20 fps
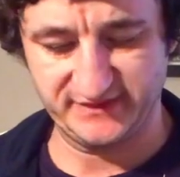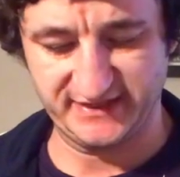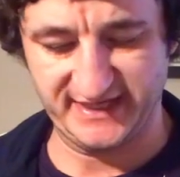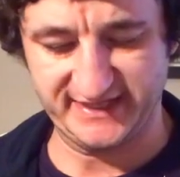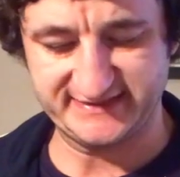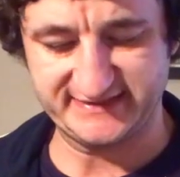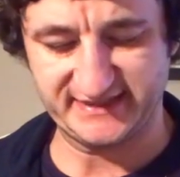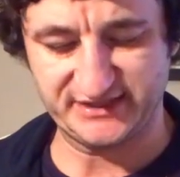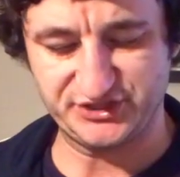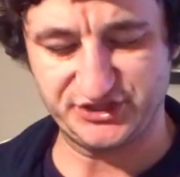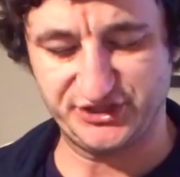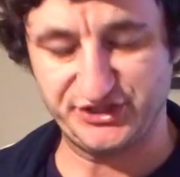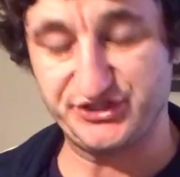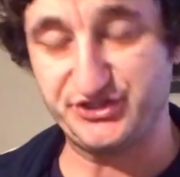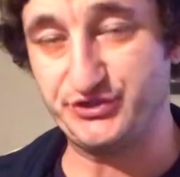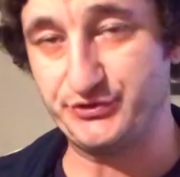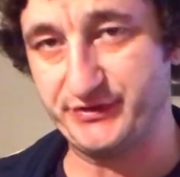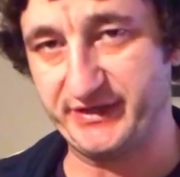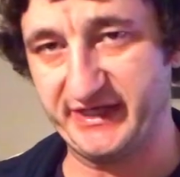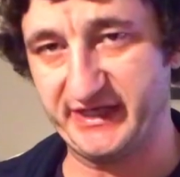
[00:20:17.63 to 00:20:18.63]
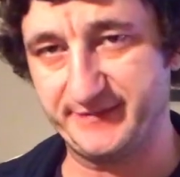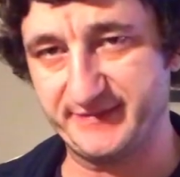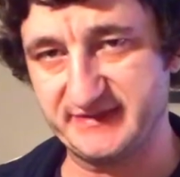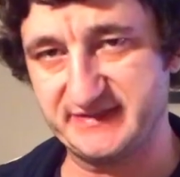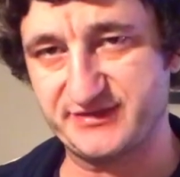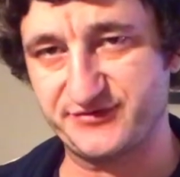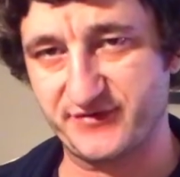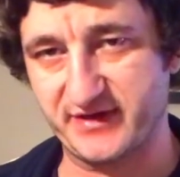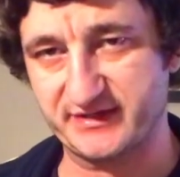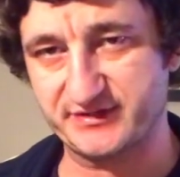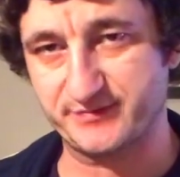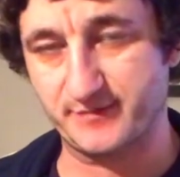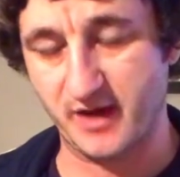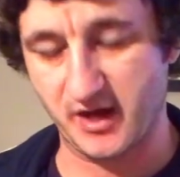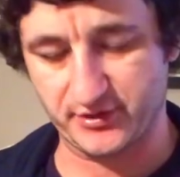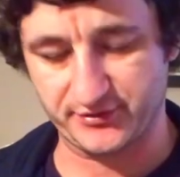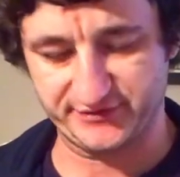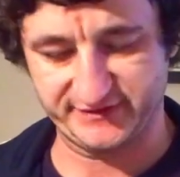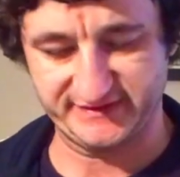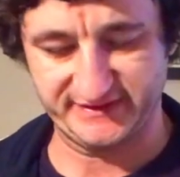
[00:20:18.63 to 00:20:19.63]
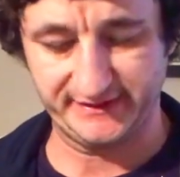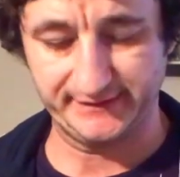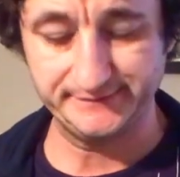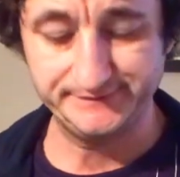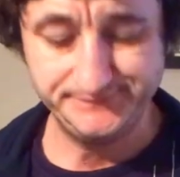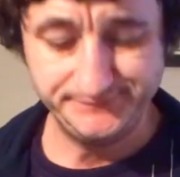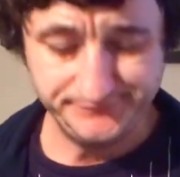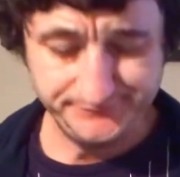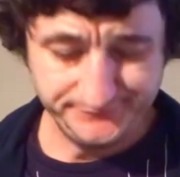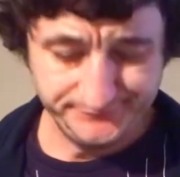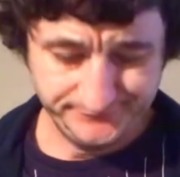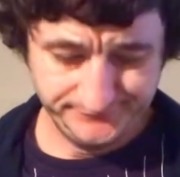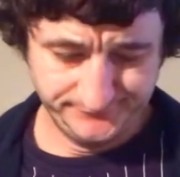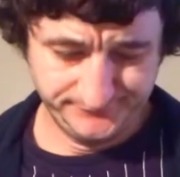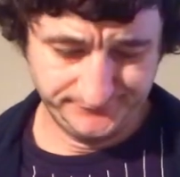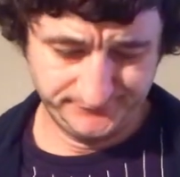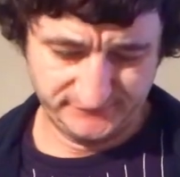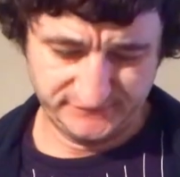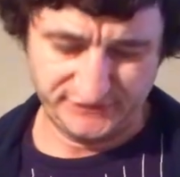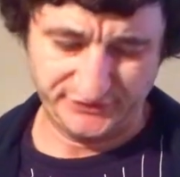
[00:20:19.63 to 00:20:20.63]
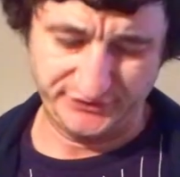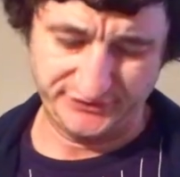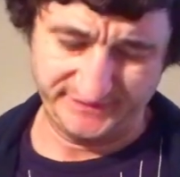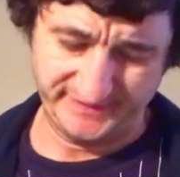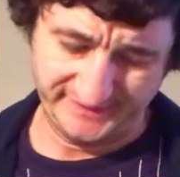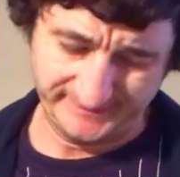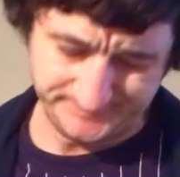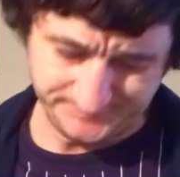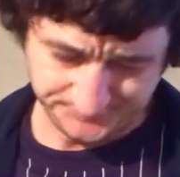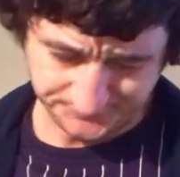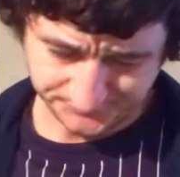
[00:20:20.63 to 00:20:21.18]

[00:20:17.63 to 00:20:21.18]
The next section is unanimous direct democracy. Excuse me.